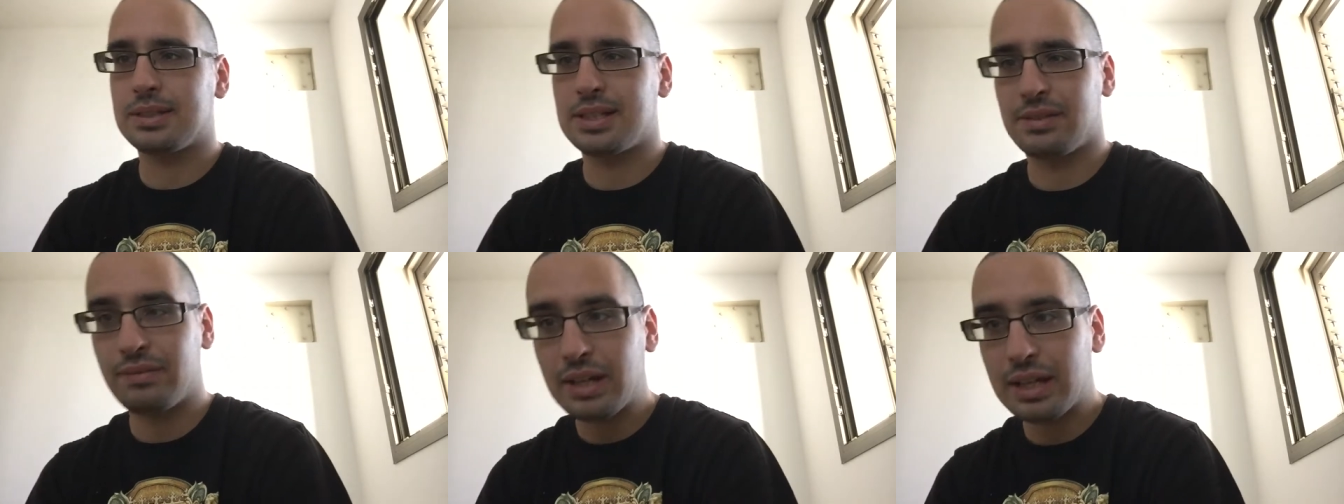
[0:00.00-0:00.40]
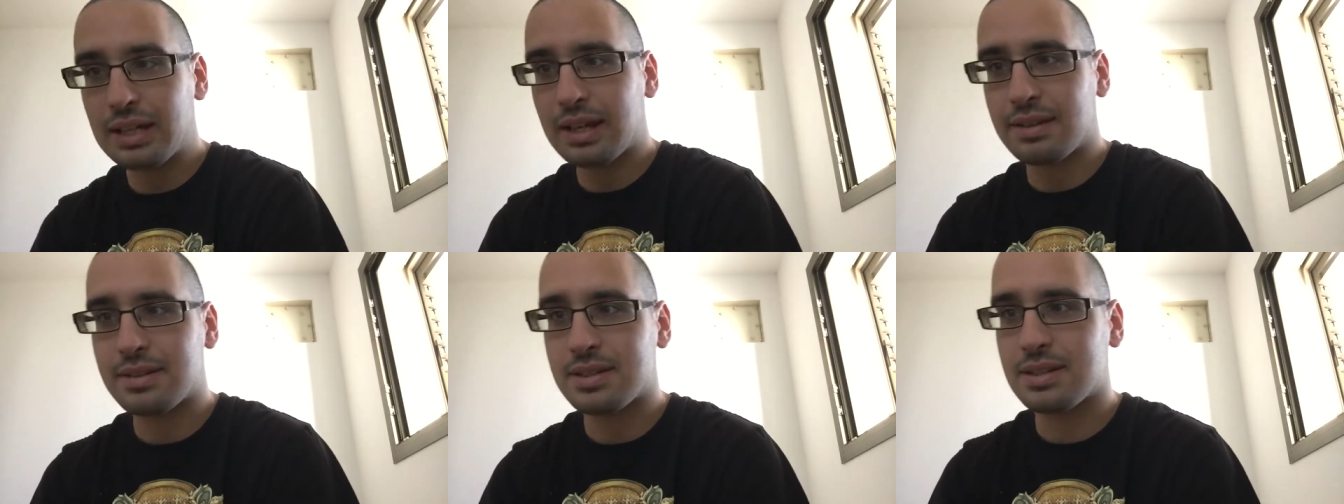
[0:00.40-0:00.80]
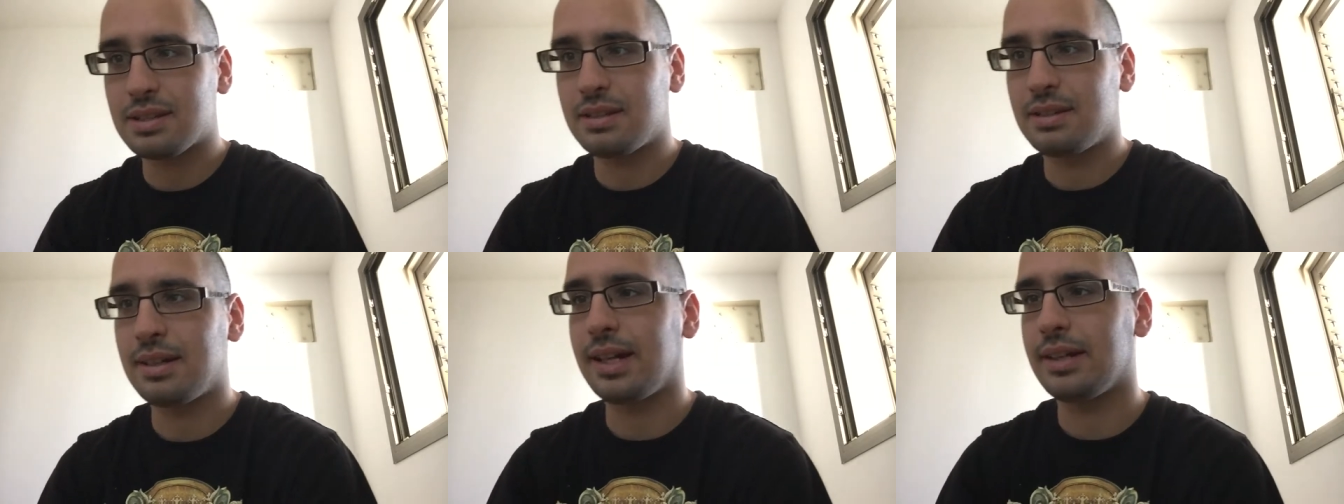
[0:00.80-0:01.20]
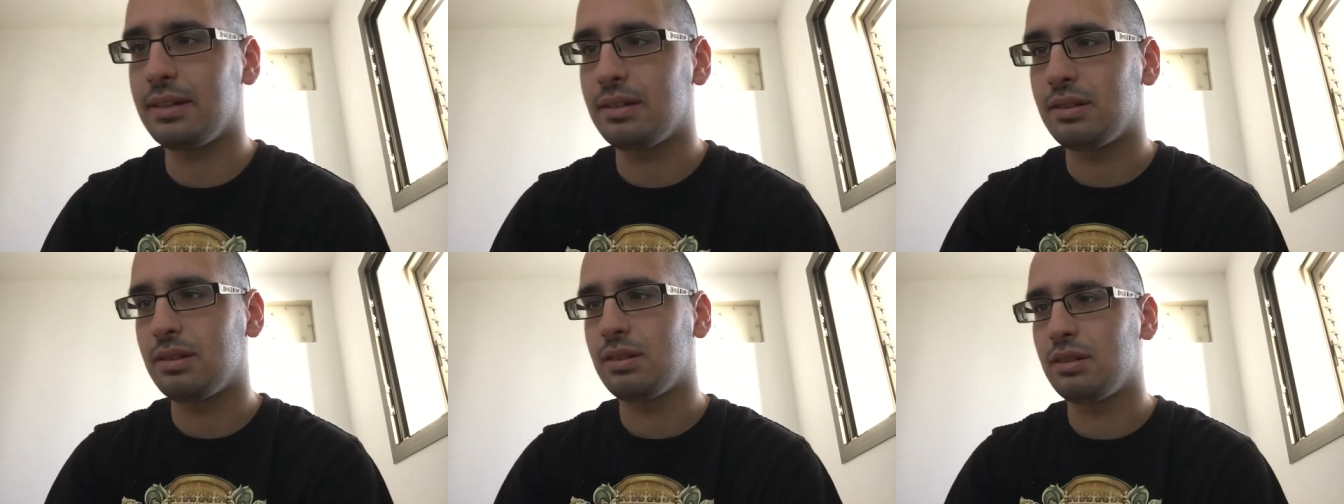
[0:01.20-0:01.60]
civilians
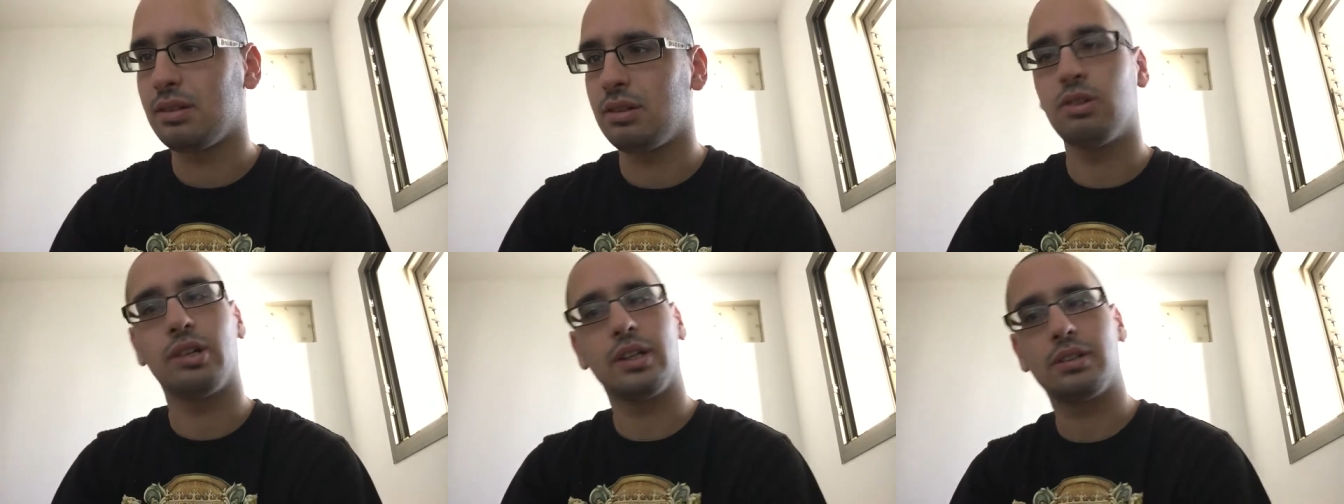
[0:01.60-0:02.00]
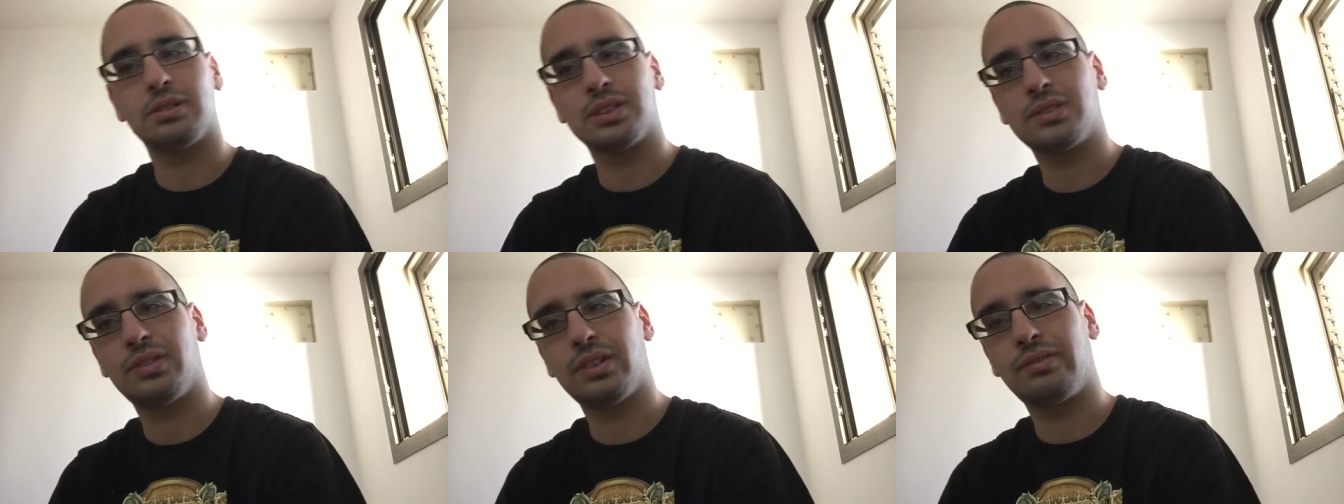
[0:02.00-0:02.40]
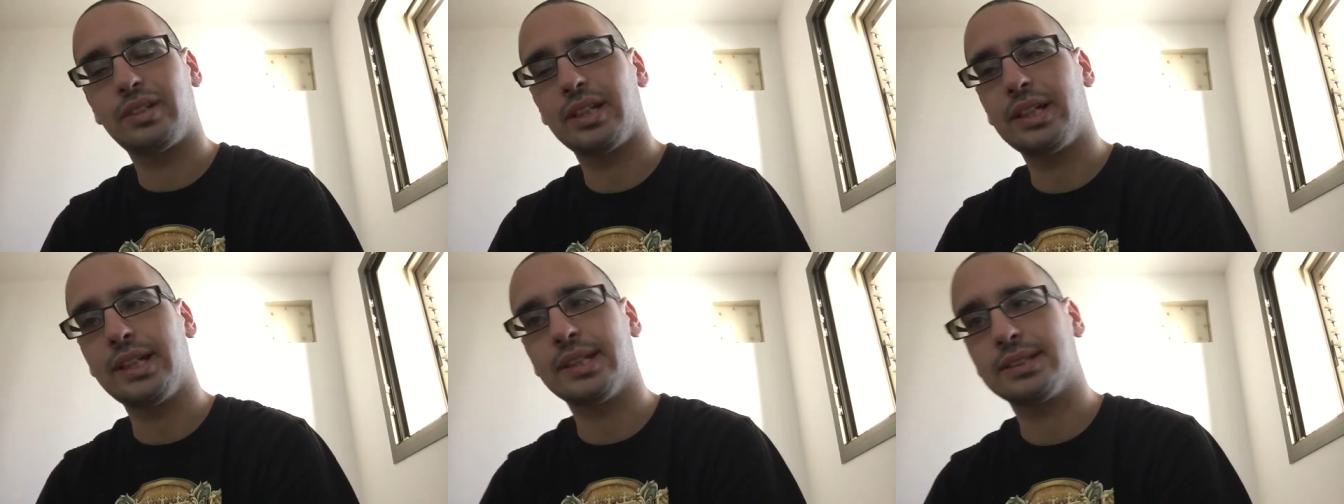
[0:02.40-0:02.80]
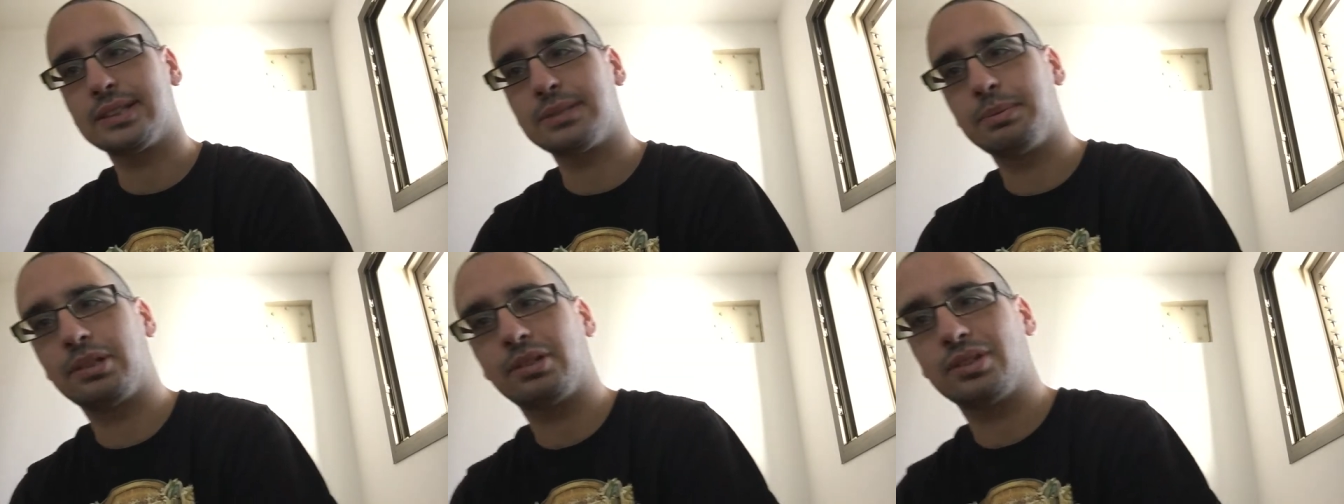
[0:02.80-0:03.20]
died during those 15 years
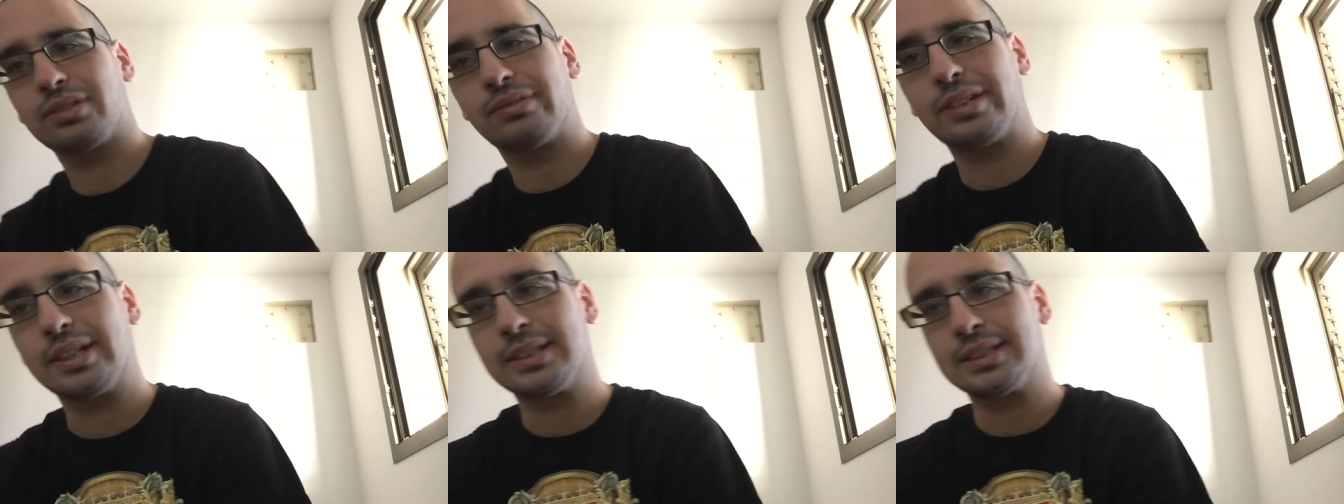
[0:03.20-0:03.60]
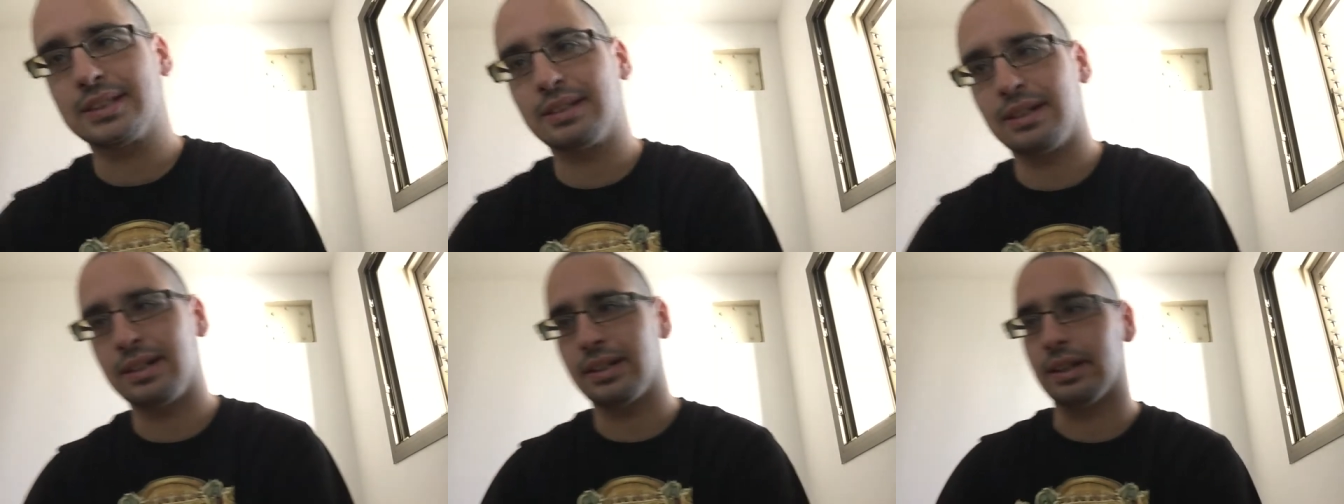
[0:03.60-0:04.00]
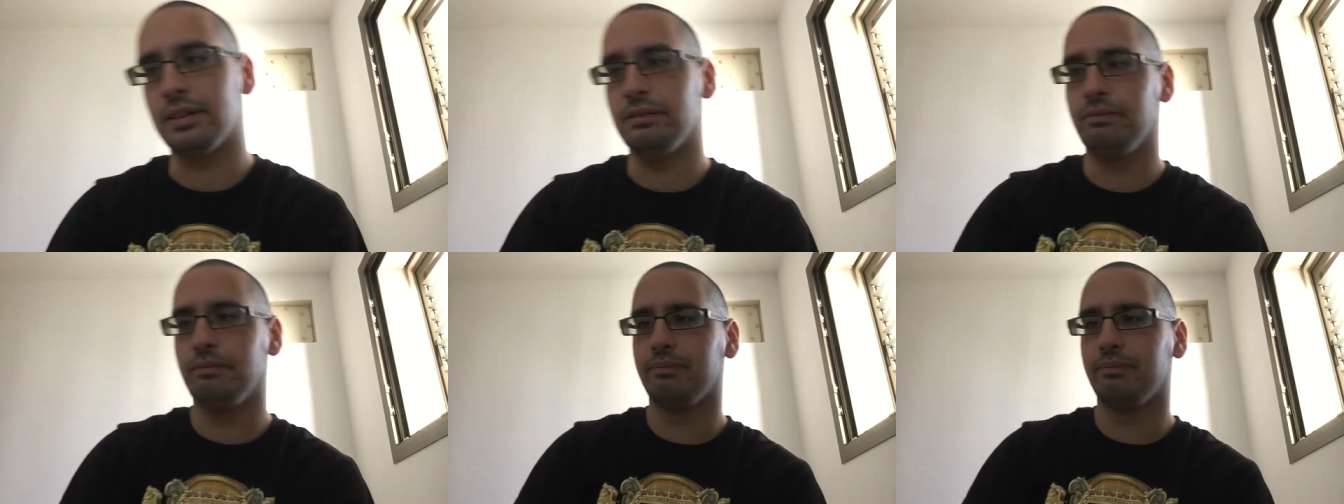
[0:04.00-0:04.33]
because of that struggle